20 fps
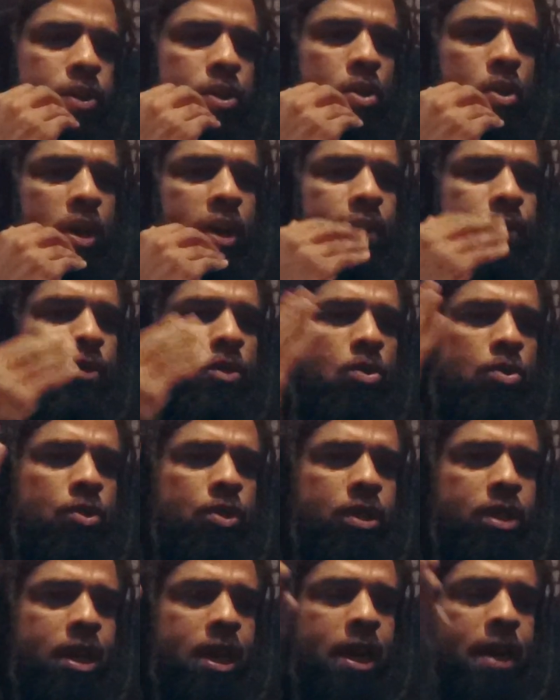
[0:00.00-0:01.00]
So have you
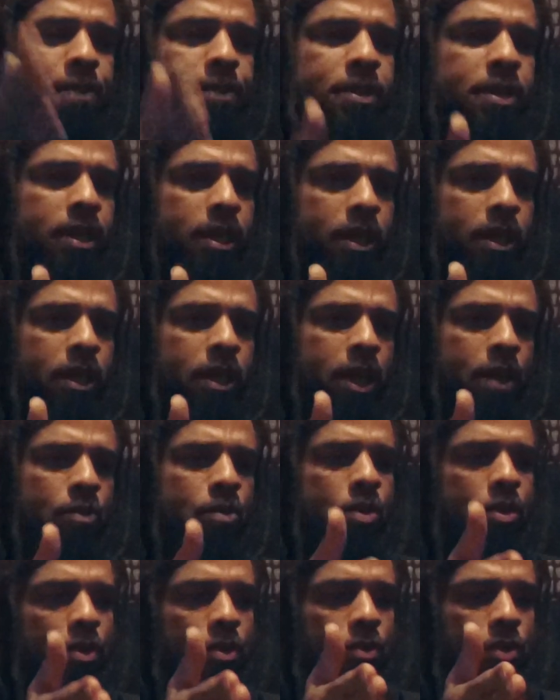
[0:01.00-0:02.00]
stopped?
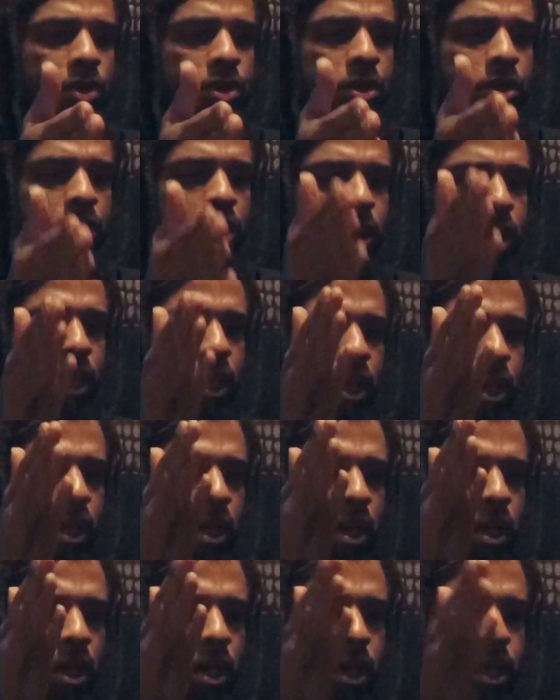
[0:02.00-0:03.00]
Was there
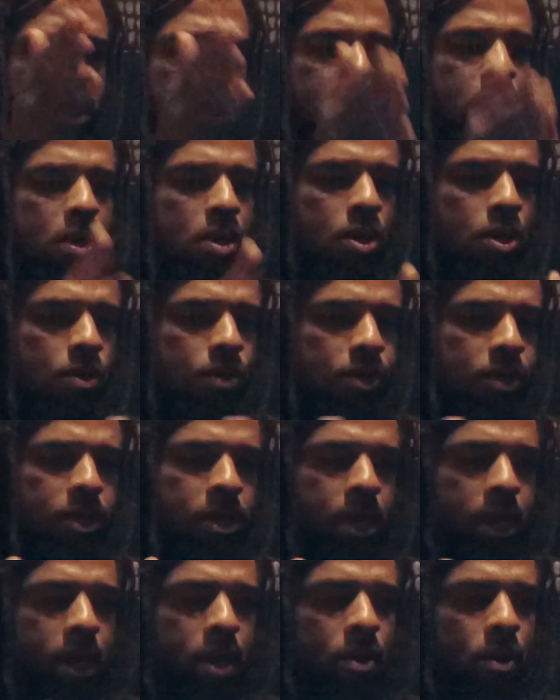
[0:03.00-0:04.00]
a year you would
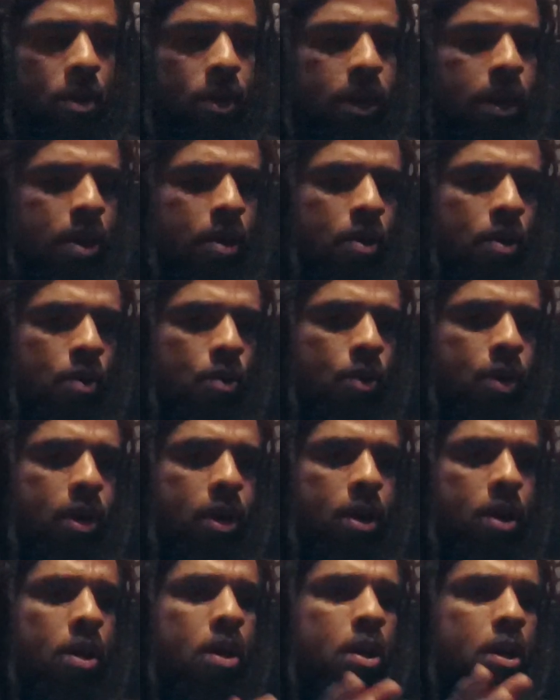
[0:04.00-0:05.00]
say, or an era
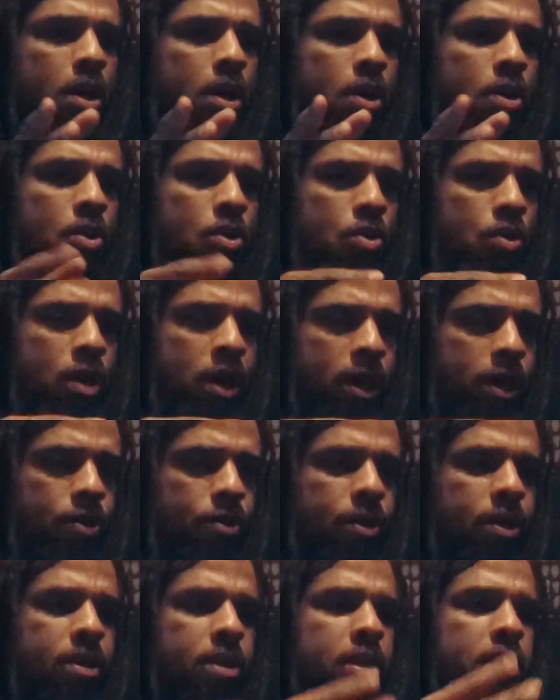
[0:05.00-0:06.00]
where you kind of
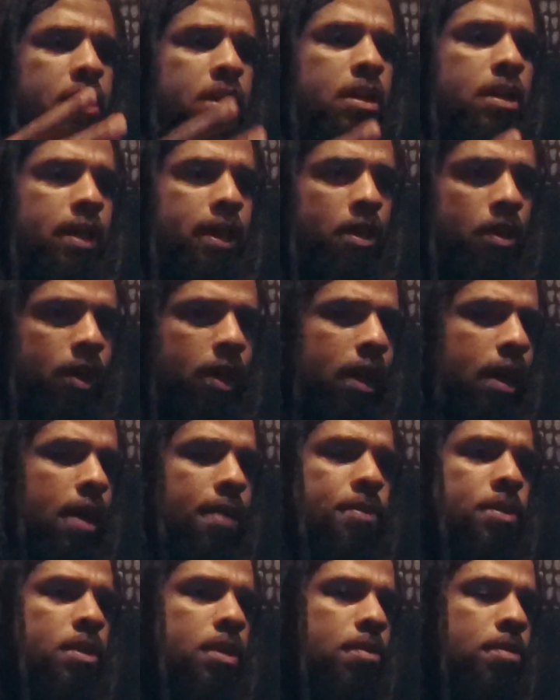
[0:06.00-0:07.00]
transitioned and like, okay,
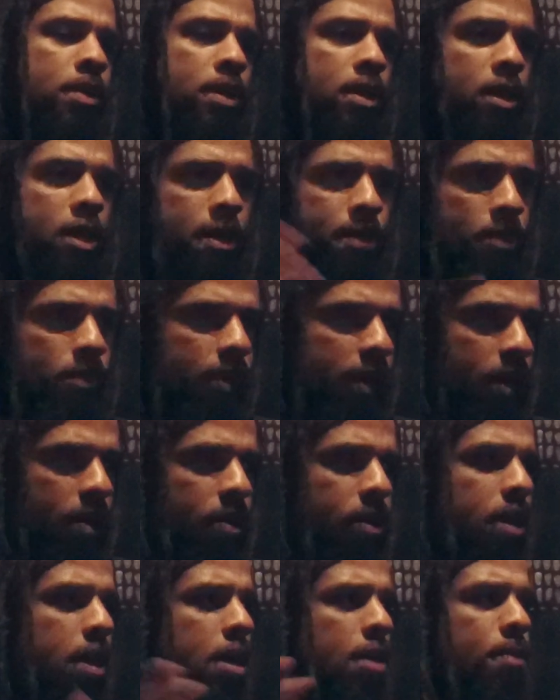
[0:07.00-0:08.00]
I'm just gonna bring a couple
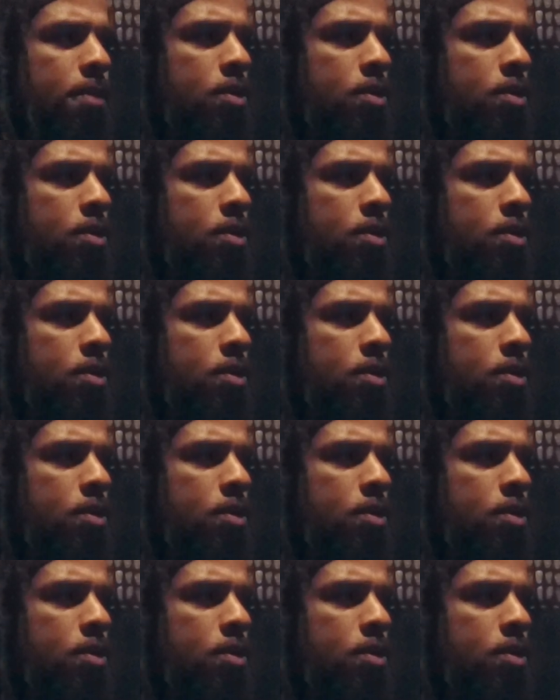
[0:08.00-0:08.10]
records now.